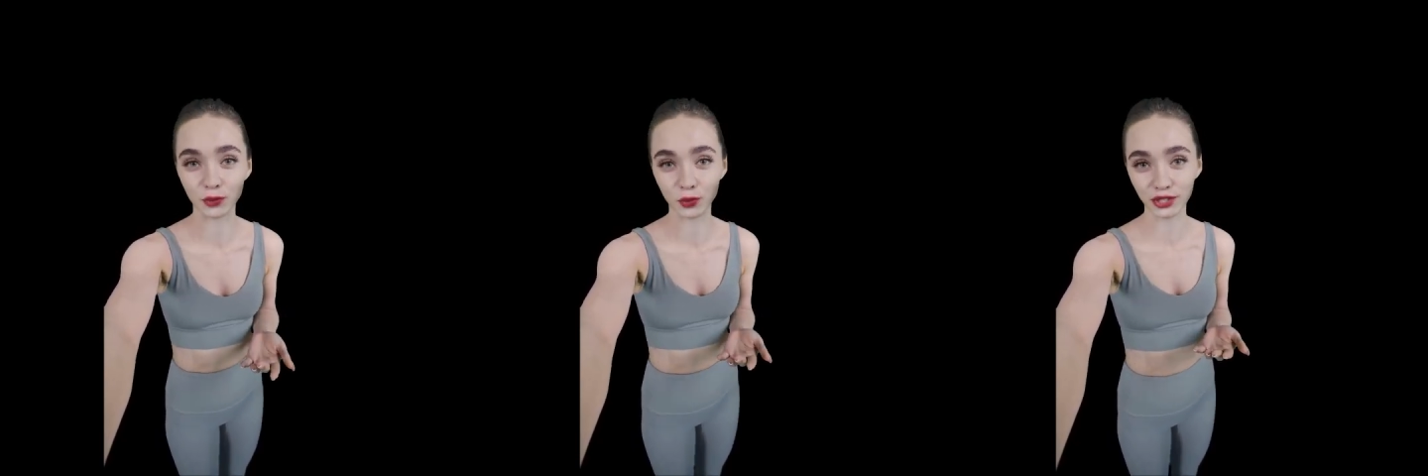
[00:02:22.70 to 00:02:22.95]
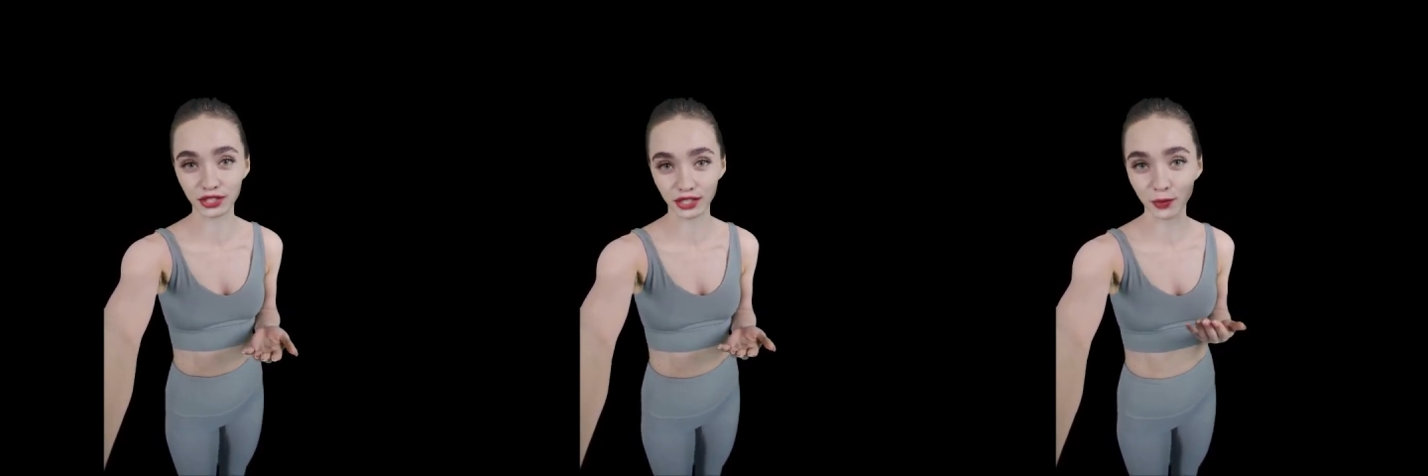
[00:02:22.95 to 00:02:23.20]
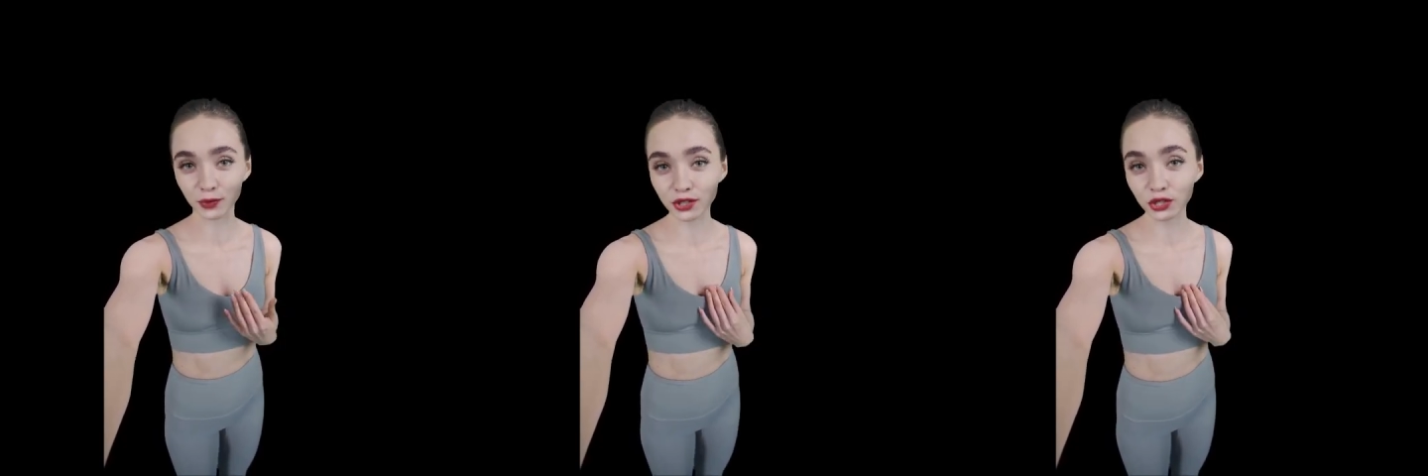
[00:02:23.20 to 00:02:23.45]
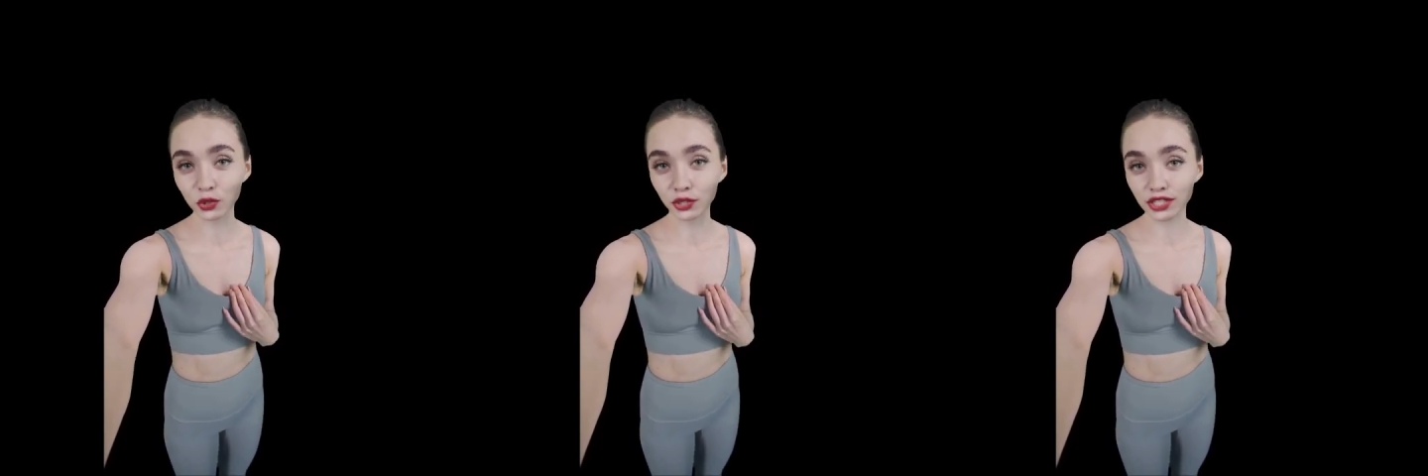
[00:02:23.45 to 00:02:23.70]
or
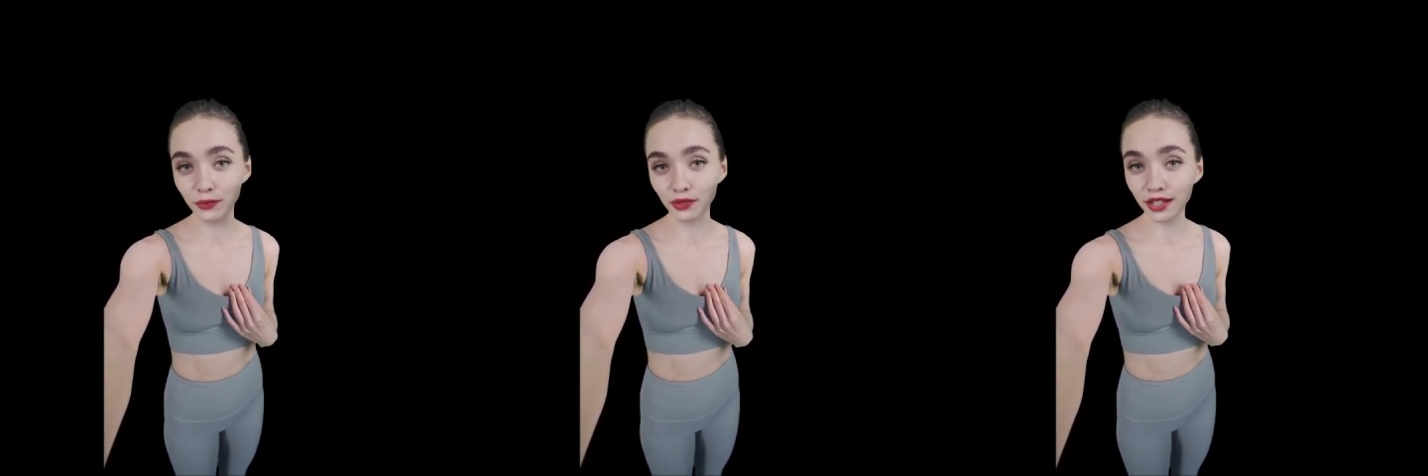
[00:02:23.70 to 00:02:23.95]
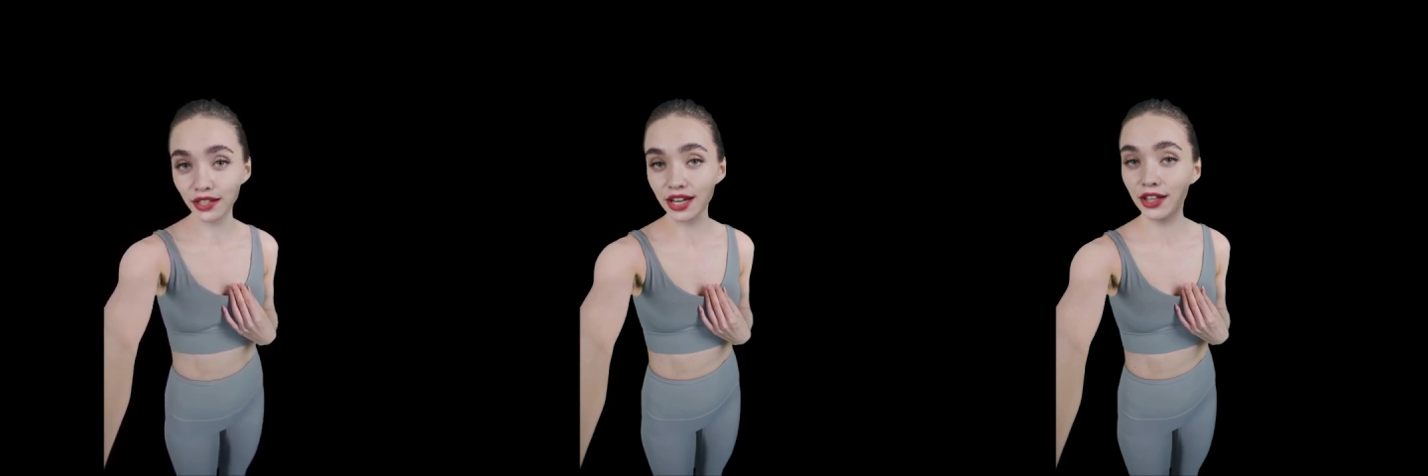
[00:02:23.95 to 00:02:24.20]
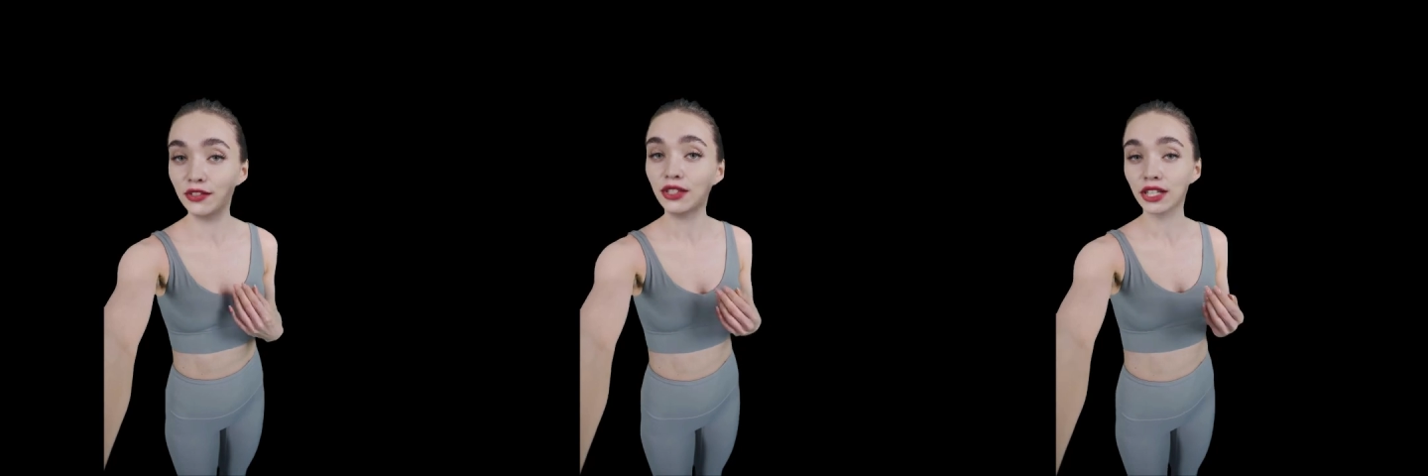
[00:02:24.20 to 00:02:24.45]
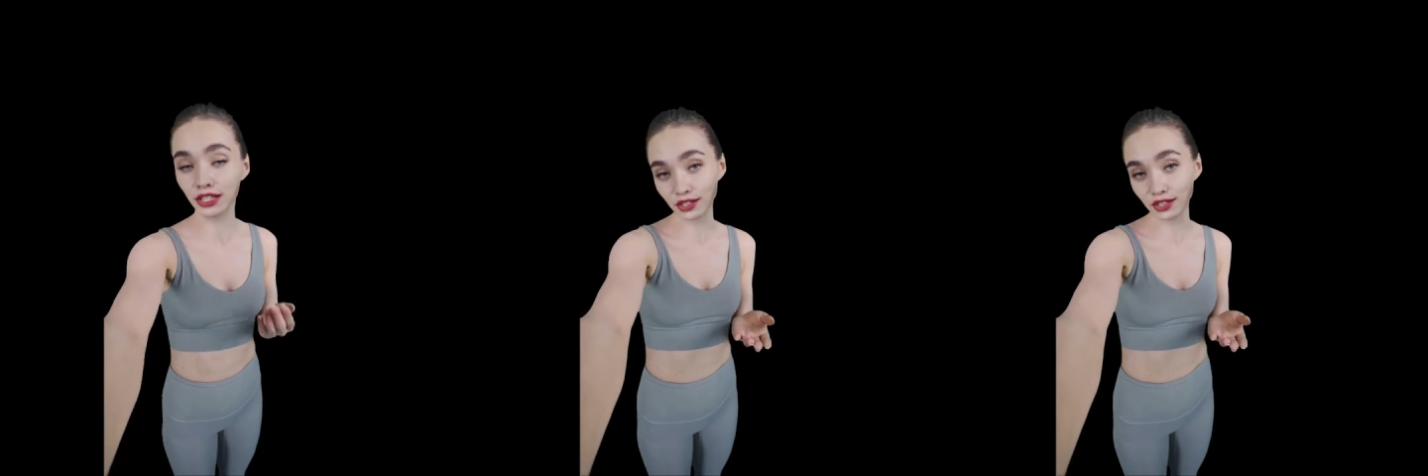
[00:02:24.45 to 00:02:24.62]
someone who simply loves the